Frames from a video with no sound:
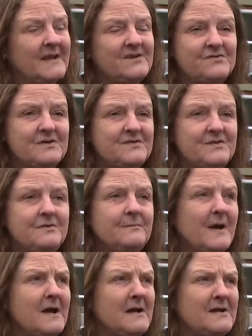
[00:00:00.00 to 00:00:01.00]
It's just too
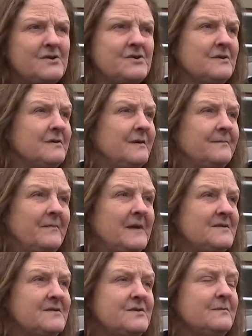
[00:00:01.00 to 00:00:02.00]
much.
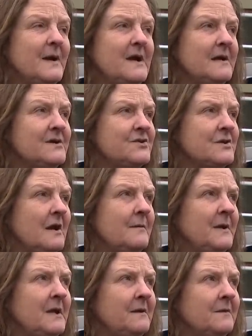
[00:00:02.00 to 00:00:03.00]
It's too much. I
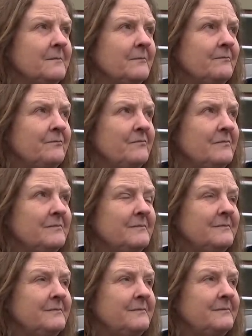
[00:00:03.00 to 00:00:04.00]
mean,
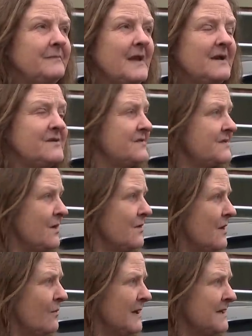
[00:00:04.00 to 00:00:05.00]
I just
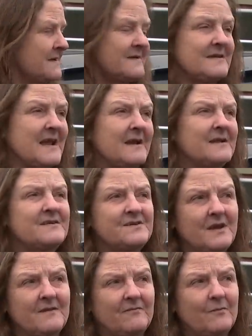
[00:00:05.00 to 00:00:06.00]
don't know what to say. It's a
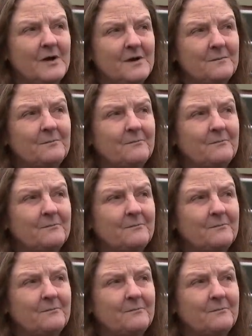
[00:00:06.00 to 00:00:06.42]
tough one.